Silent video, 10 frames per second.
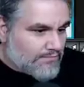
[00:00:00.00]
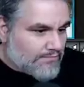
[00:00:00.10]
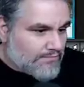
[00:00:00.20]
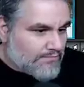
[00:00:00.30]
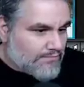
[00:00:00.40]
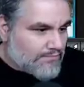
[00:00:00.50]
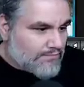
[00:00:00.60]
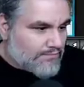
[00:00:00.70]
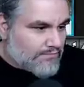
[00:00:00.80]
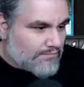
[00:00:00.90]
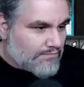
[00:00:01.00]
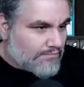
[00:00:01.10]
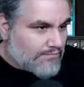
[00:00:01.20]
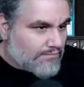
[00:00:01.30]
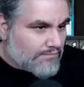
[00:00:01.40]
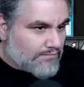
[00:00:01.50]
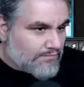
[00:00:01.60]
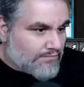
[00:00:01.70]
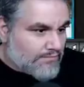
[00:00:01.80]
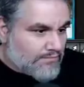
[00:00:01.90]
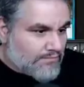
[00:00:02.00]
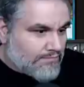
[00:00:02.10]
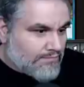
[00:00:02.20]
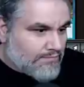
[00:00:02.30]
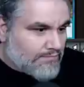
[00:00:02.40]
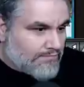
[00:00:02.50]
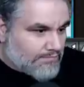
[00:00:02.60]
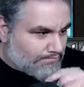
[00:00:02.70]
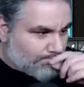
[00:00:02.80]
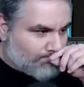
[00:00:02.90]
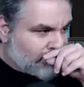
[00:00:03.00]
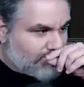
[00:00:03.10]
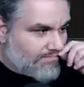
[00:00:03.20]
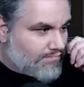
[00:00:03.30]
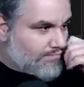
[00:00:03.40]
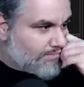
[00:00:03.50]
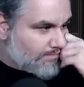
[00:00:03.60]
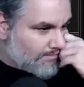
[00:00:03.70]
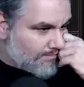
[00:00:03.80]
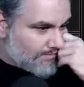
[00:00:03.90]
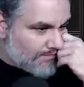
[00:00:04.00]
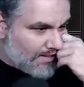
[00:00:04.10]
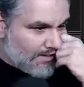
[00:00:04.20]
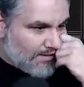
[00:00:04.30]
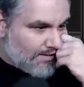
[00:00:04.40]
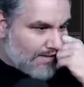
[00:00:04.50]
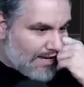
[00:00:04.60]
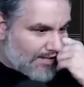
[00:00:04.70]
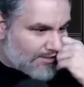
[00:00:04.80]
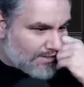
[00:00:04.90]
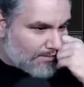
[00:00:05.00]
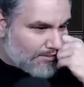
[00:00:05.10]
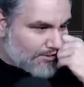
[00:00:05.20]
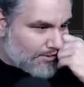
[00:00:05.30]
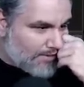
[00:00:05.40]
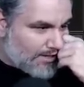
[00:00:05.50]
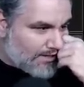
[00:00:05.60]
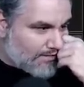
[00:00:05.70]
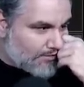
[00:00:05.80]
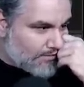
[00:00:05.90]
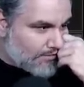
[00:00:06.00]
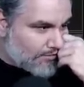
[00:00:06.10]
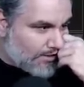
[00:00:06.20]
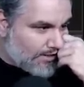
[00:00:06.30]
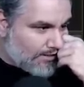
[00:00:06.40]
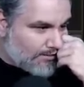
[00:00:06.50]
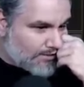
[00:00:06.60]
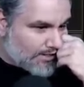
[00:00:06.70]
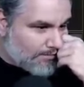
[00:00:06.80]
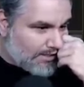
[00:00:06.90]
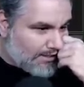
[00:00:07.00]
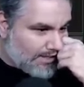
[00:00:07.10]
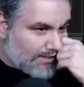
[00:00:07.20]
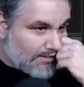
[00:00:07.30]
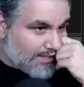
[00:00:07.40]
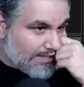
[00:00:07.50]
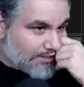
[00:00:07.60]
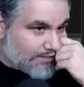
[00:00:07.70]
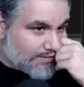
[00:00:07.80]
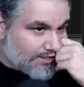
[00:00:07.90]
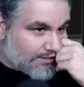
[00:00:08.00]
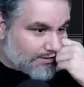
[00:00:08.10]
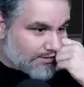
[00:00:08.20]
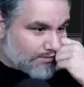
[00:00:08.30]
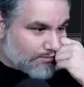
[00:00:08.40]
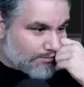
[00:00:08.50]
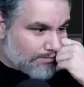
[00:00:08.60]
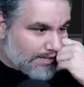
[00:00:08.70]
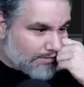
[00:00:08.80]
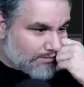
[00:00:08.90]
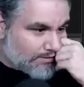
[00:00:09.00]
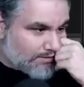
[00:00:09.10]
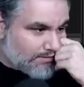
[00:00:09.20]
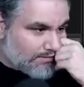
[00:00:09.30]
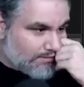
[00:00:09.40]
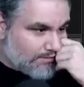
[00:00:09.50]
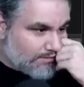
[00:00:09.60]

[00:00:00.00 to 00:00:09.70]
They just gave us three removal. I guess maybe removal is not good against them. I don't know. I actually think I'm pretty sure I'm not going to draw here. I'm just going to play a land, an Angel of Sanctions, their worn Power Stone.